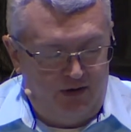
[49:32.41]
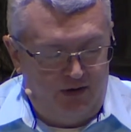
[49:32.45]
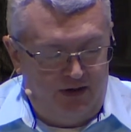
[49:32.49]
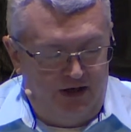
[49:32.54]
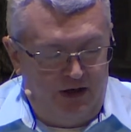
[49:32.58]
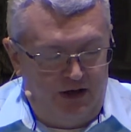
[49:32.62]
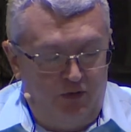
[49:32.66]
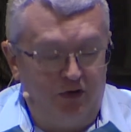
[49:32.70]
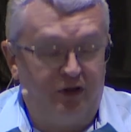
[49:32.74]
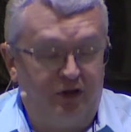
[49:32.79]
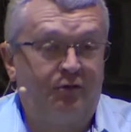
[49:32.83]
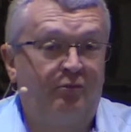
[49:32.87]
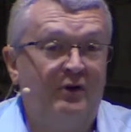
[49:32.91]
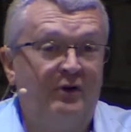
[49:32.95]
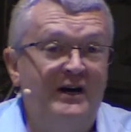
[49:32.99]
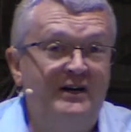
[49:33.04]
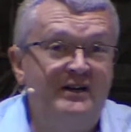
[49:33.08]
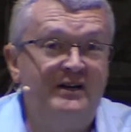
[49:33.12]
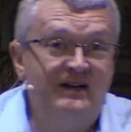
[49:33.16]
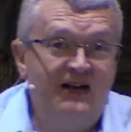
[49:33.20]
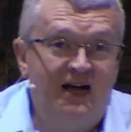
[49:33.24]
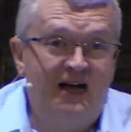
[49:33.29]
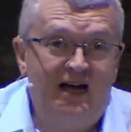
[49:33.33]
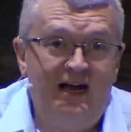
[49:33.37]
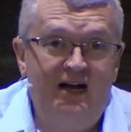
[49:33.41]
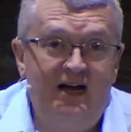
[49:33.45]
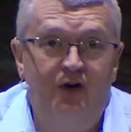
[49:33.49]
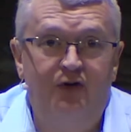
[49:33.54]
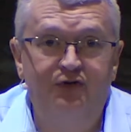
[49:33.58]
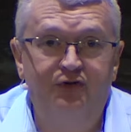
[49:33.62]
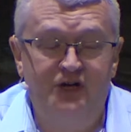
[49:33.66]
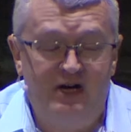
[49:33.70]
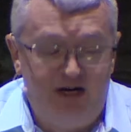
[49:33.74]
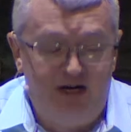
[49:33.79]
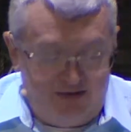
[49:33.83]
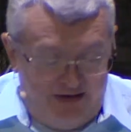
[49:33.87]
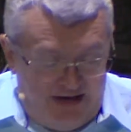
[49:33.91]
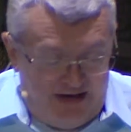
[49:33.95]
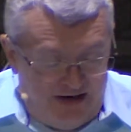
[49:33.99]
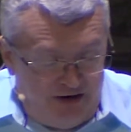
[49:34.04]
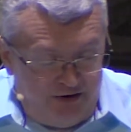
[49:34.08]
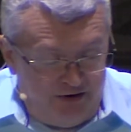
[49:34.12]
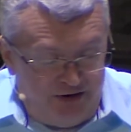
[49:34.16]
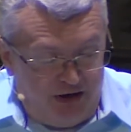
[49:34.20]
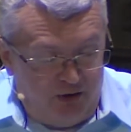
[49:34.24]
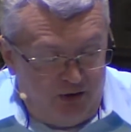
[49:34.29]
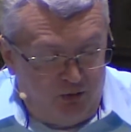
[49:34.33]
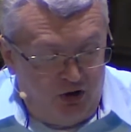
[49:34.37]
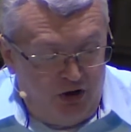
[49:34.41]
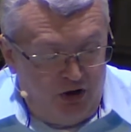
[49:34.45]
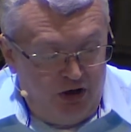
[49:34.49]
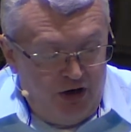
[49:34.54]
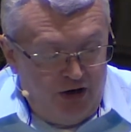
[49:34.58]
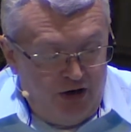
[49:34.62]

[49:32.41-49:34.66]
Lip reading: There were three denials. Now there were